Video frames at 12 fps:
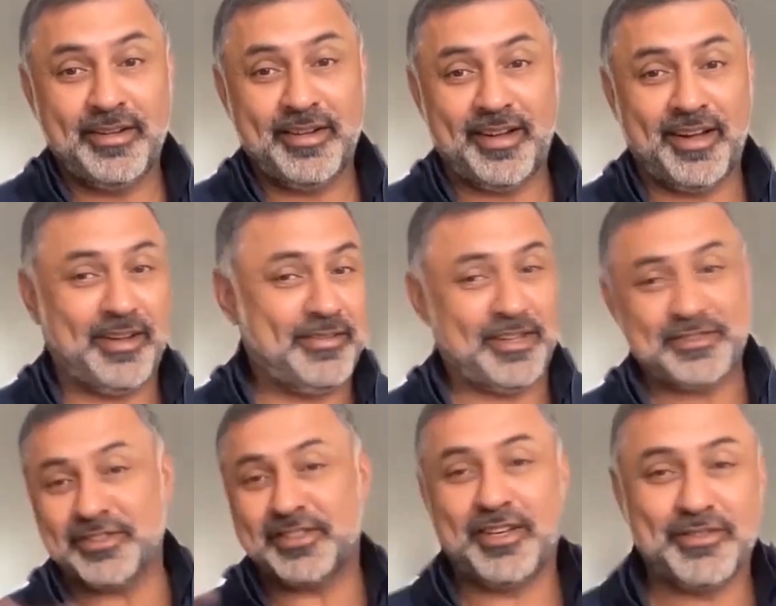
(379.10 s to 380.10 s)
That
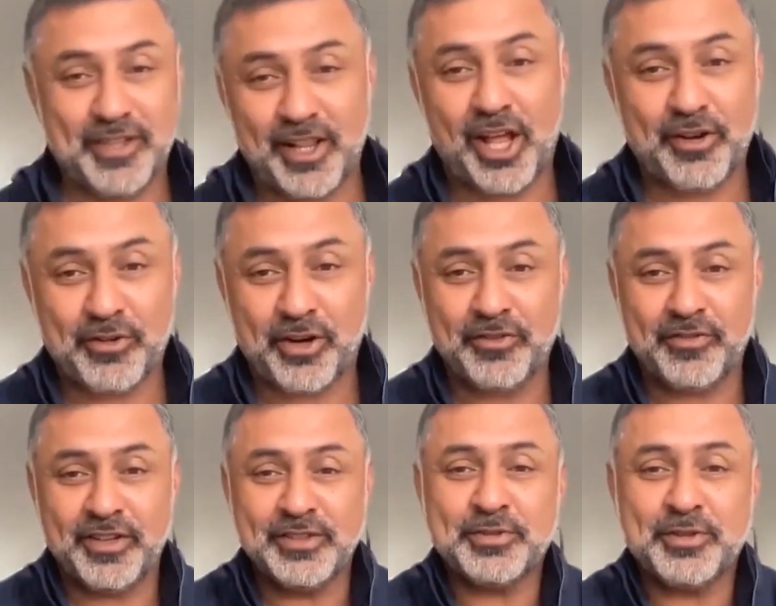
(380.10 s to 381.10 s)
just gives a lot of
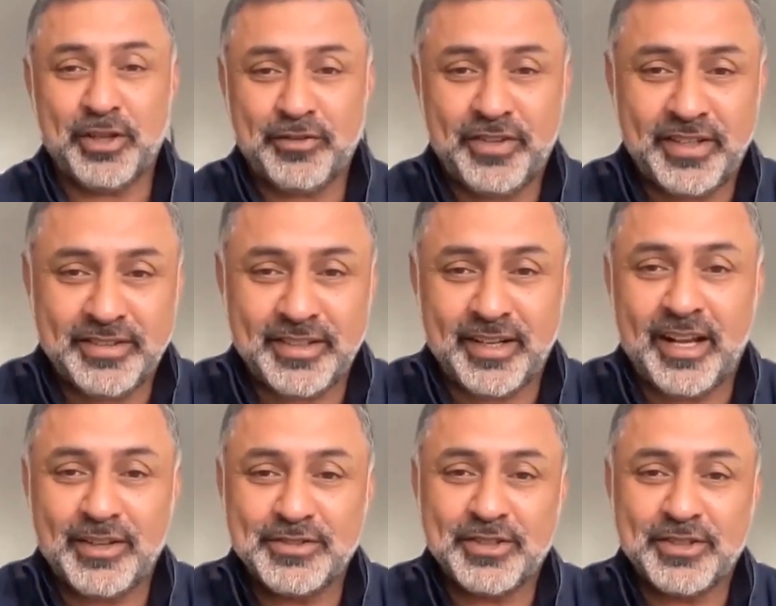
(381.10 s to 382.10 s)
confidence to all of us. That
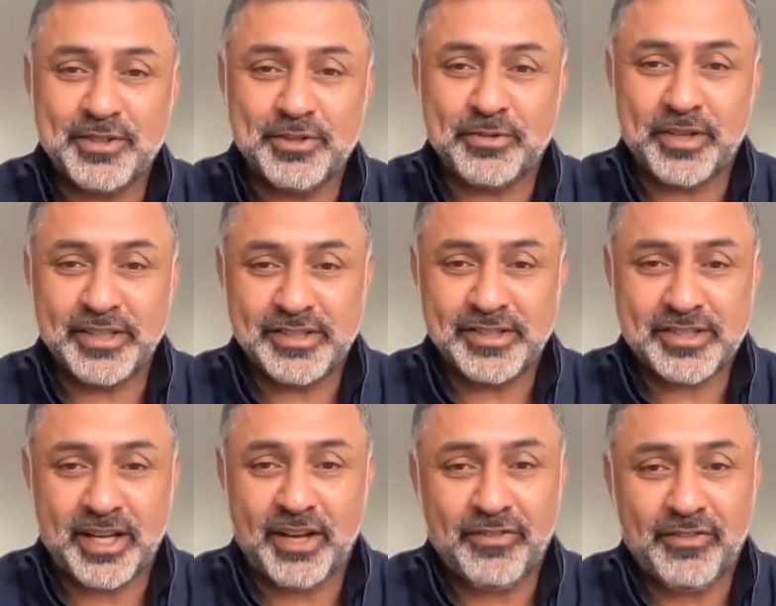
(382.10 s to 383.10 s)
allows us to do crazy
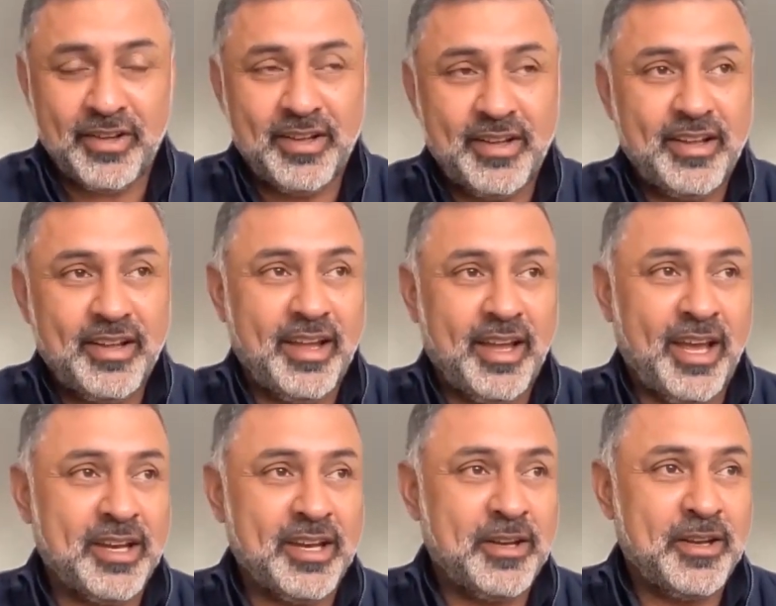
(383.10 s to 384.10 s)
stuff.
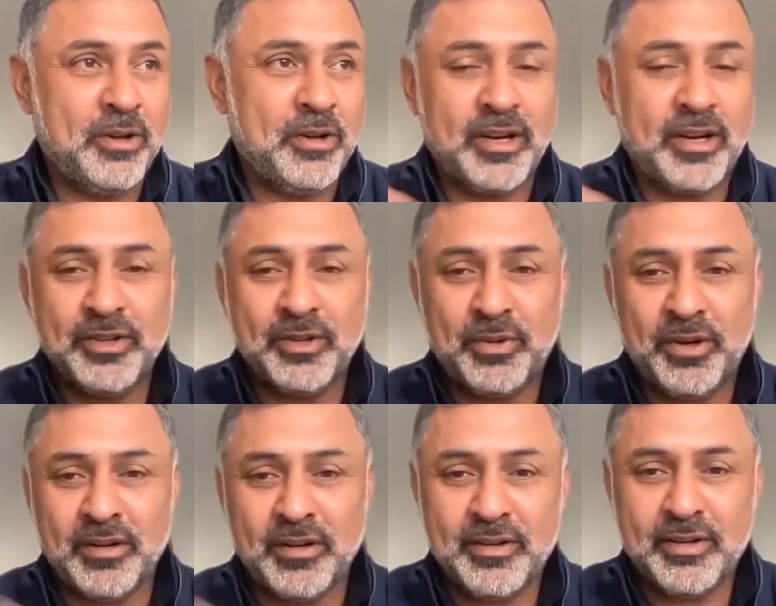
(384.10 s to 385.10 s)
And you look around the
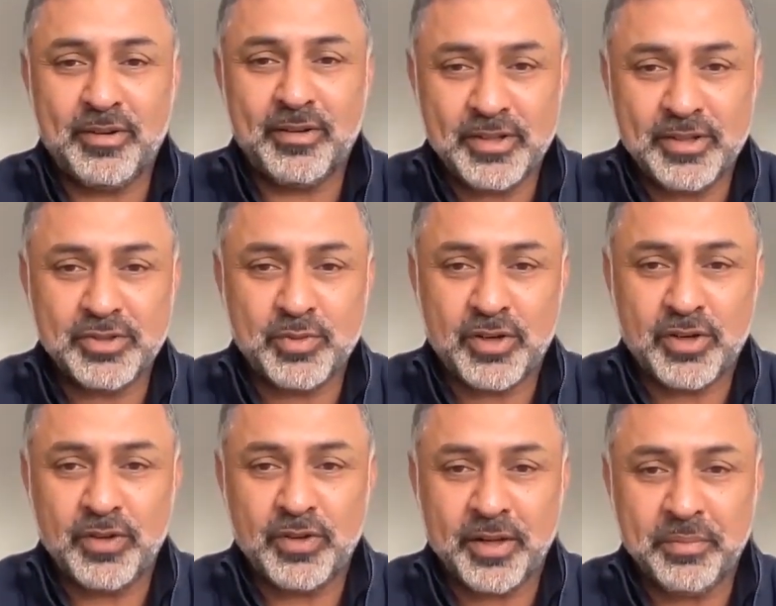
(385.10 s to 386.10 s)
world, all these
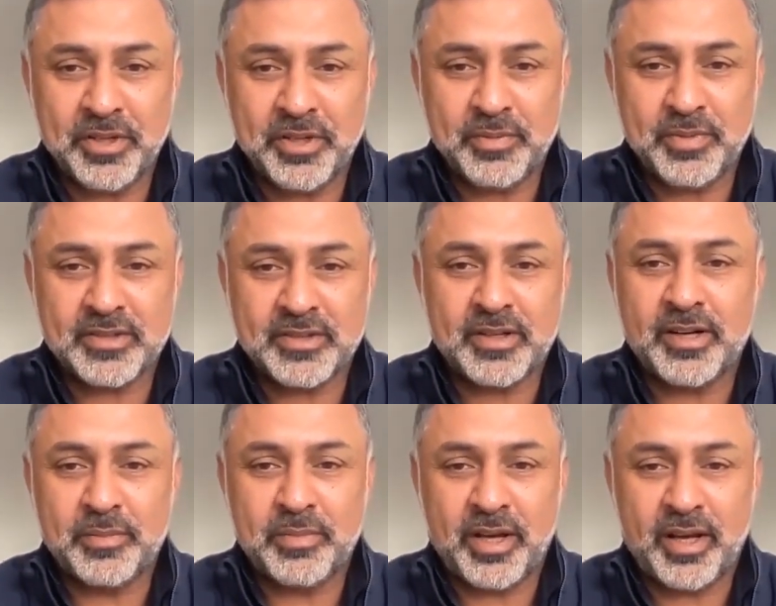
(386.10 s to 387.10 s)
wonderful companies being
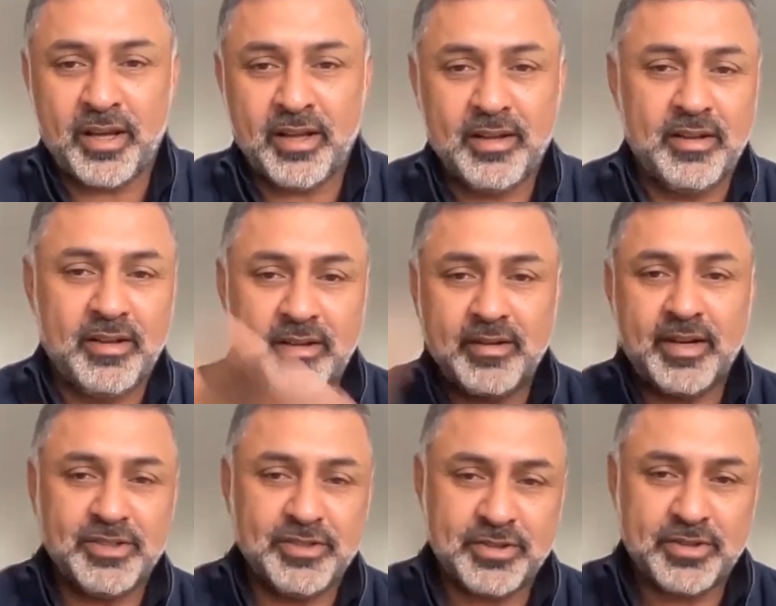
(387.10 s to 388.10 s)
started by
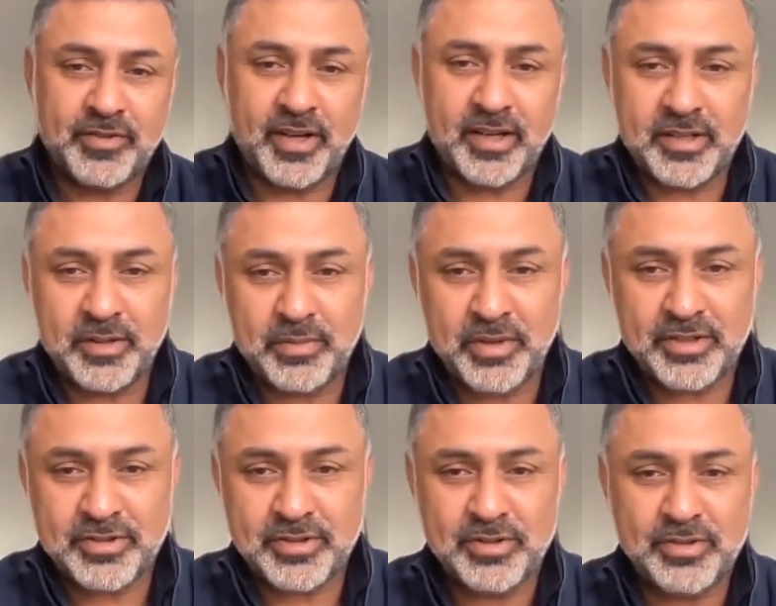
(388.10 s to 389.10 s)
graduates of IIT,
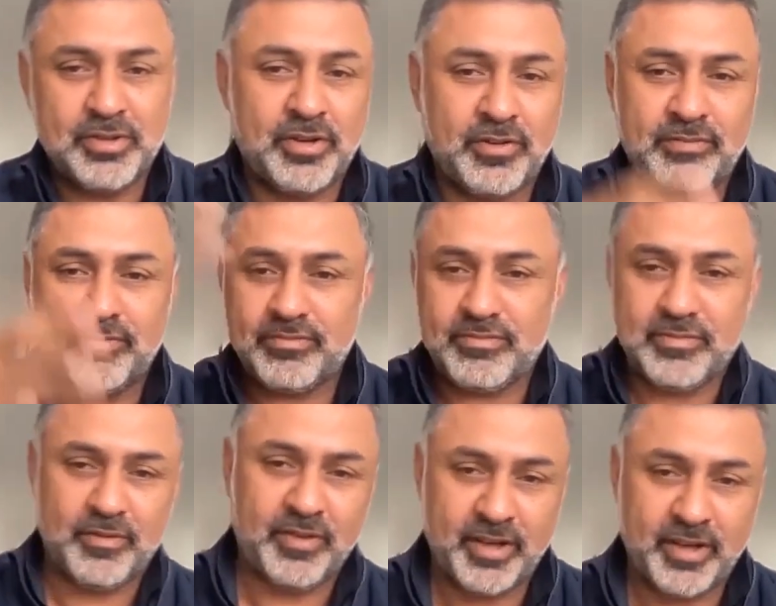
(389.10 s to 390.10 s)
BHU, of
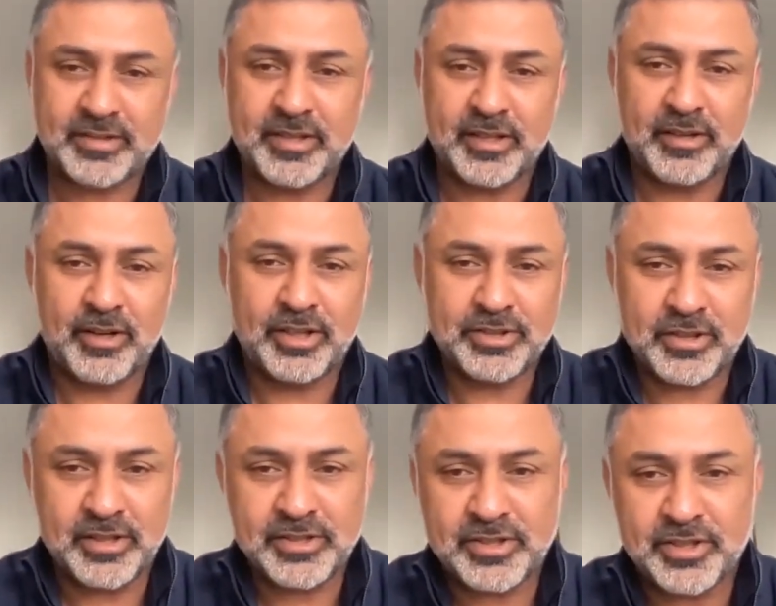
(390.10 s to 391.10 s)
various
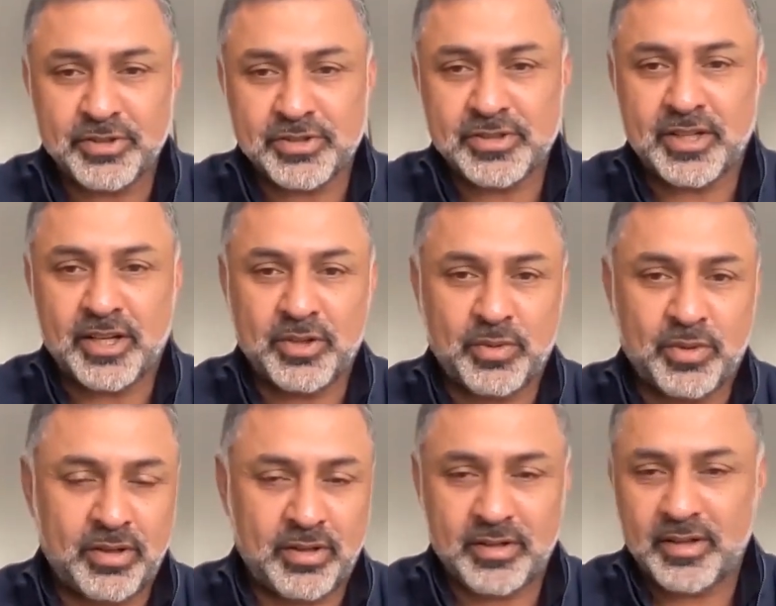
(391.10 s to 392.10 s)
technological institutions around the
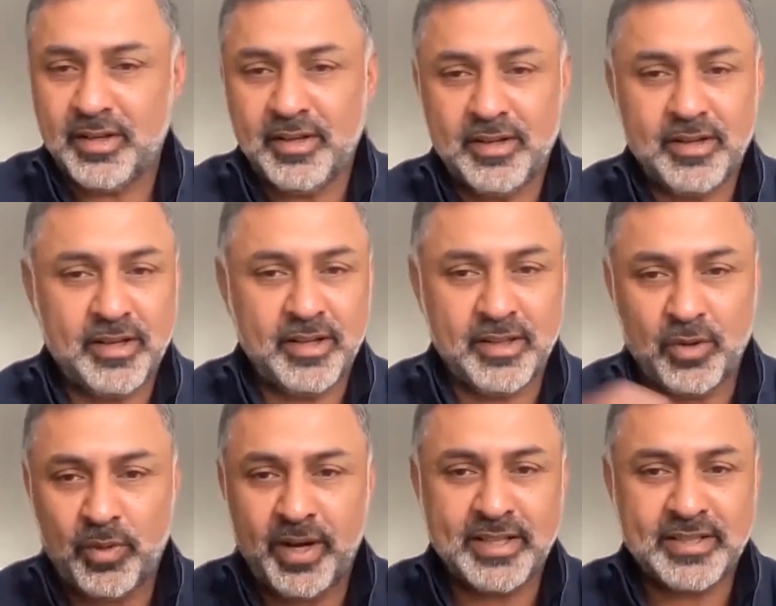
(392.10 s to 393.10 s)
world, in the
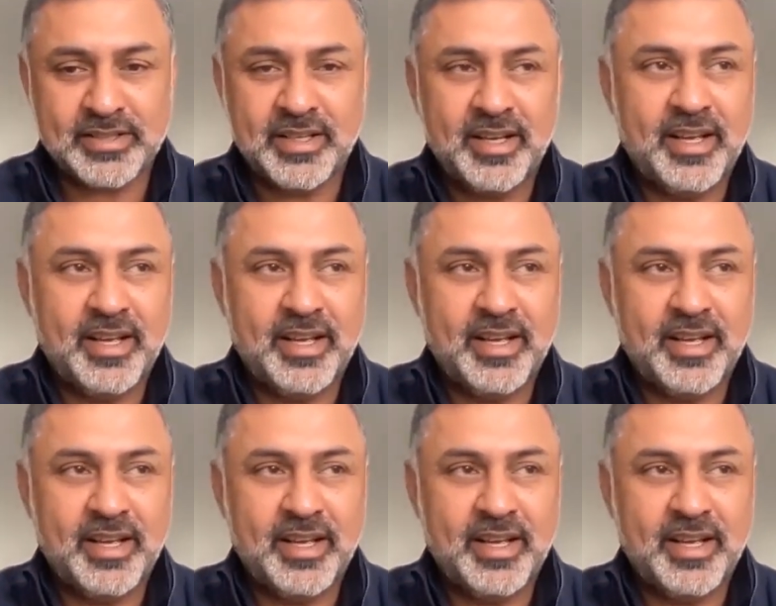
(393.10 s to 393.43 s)
West.